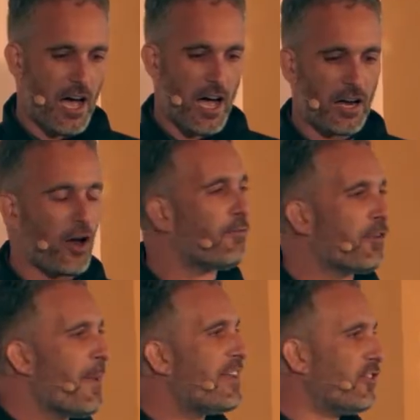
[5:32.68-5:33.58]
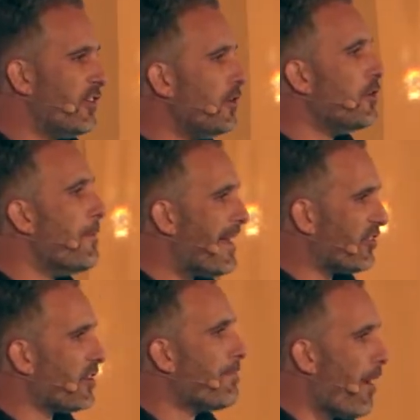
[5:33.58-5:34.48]
uh, confirmation that you
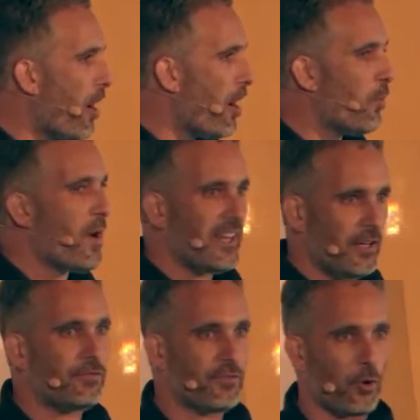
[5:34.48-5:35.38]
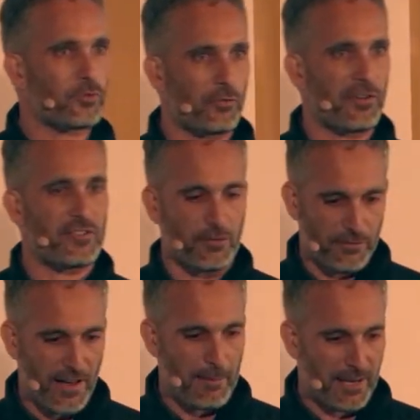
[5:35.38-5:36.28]
met at the bar where you've told your friends
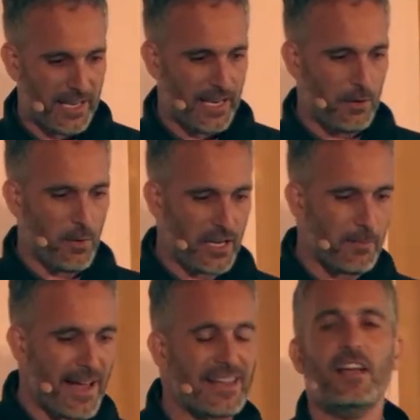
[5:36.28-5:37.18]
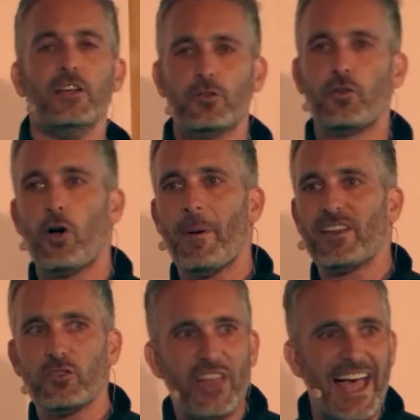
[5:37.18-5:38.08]
and family where you met. You talk
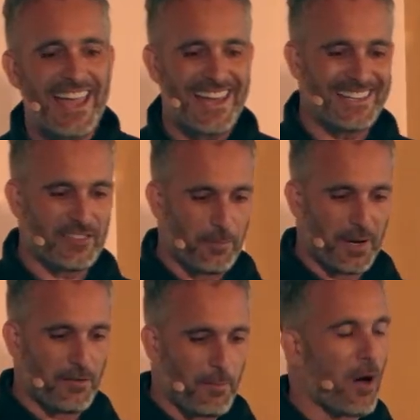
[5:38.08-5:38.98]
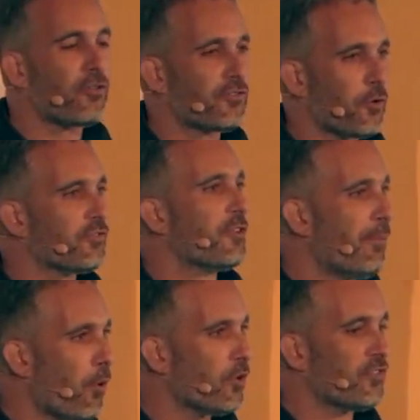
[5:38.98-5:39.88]
about your day, there's a bit of emotional
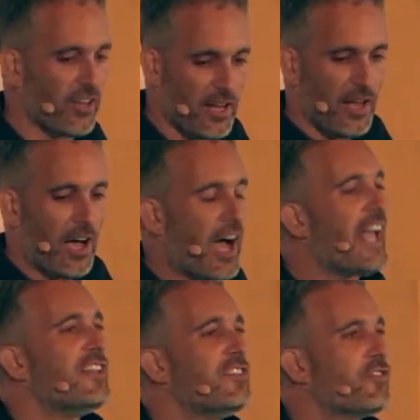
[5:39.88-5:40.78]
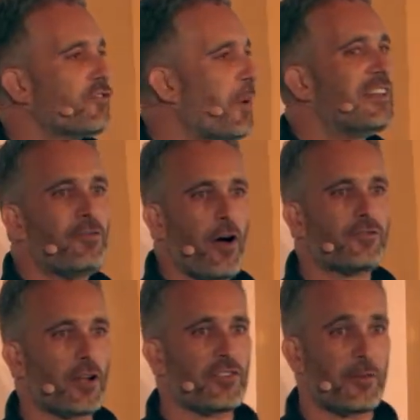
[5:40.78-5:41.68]
support. Uh, it's
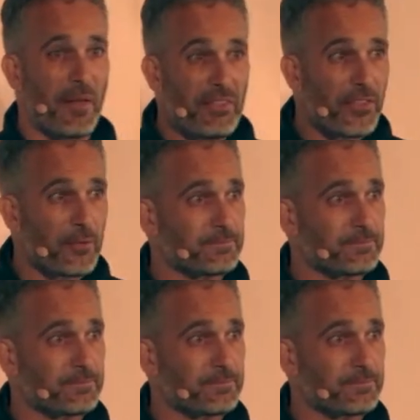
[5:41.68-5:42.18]
$25 a month